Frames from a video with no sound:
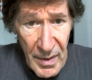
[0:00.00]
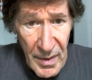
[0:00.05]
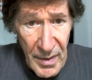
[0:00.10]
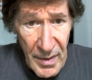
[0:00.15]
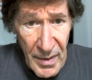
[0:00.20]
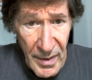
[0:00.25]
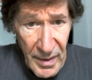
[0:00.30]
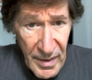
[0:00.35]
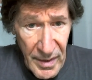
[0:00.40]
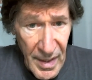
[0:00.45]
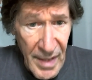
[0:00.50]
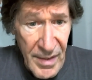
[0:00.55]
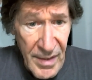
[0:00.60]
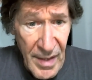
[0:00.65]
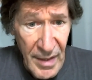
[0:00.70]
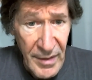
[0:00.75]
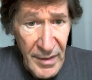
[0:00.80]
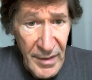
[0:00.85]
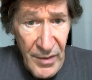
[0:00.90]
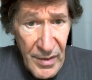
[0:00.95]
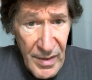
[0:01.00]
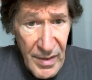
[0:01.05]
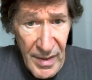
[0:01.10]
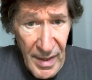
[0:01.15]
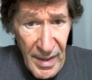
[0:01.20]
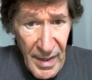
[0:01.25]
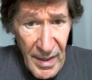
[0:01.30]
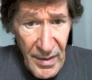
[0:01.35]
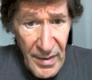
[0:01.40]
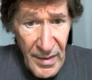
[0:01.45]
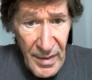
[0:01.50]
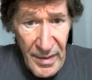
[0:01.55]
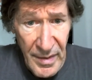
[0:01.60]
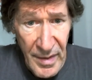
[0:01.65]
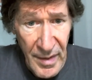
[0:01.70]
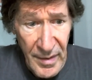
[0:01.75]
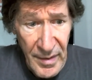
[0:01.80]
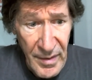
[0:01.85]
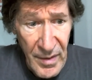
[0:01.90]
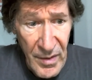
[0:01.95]
yes, I understand
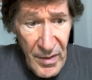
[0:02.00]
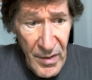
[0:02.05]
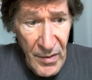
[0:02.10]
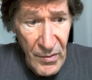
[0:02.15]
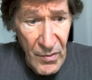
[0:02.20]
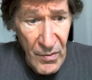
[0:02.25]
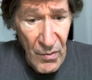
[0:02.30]
that